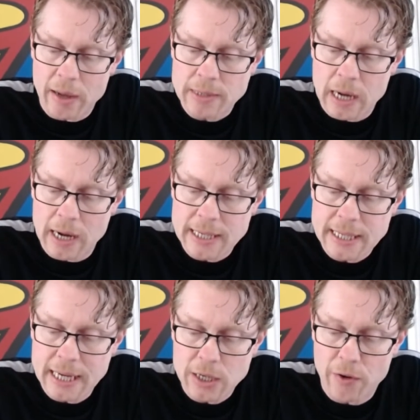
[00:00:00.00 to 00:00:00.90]
I set
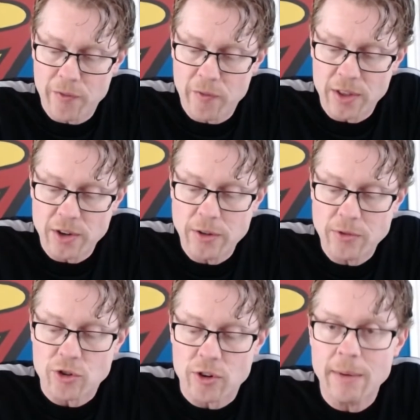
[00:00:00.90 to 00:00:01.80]
off with a new
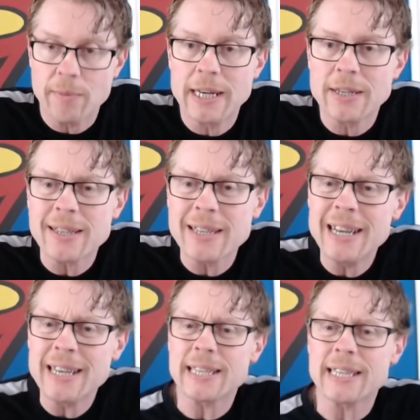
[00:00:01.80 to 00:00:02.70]
dream and it doesn't
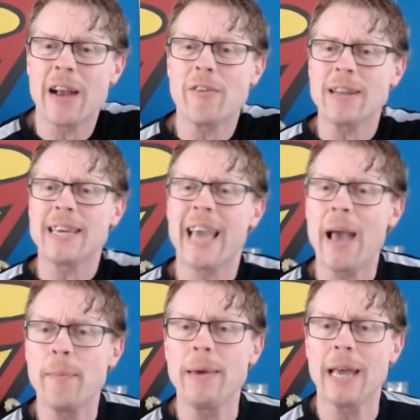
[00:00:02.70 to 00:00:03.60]
necessarily get
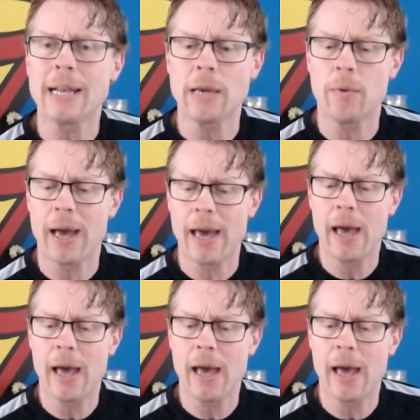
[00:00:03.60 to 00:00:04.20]
me anywhere.